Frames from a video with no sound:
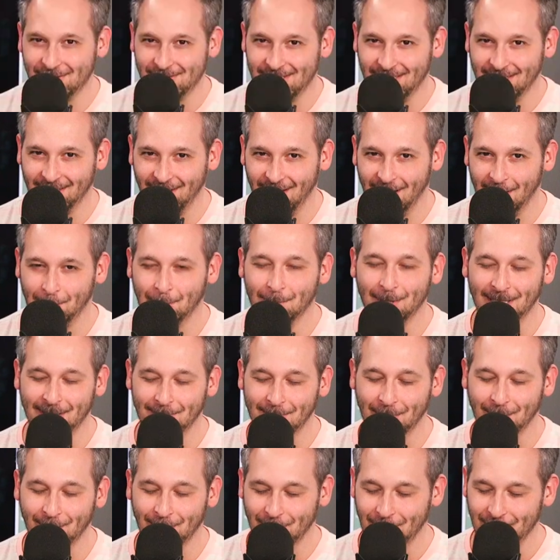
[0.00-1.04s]
sing-along. Believe
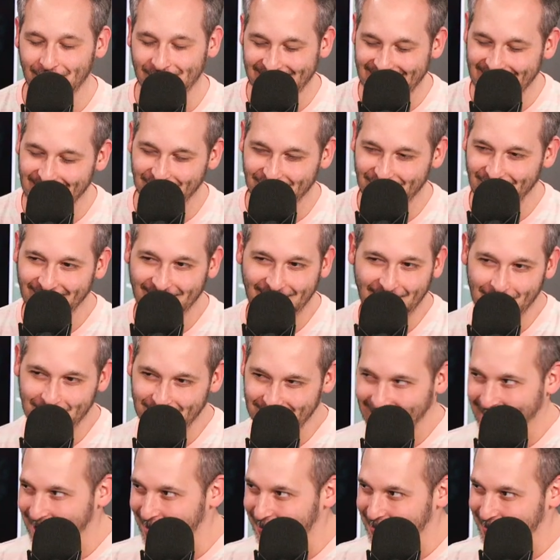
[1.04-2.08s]
me, when the whole soundtrack comes
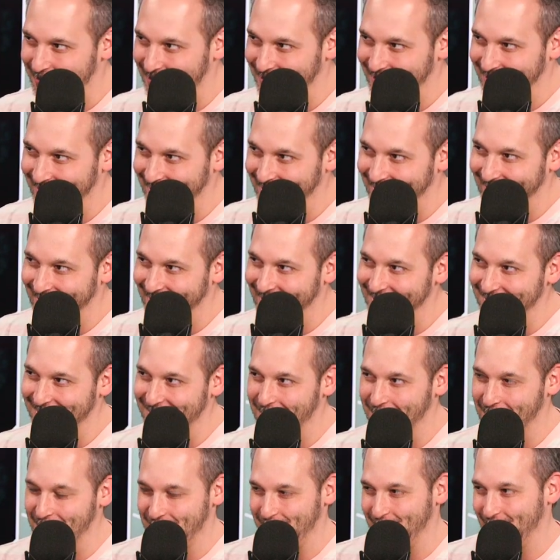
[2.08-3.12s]
out,
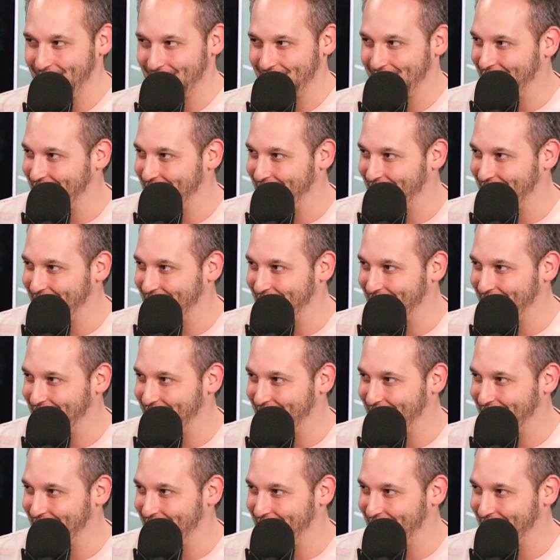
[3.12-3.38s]
so much better than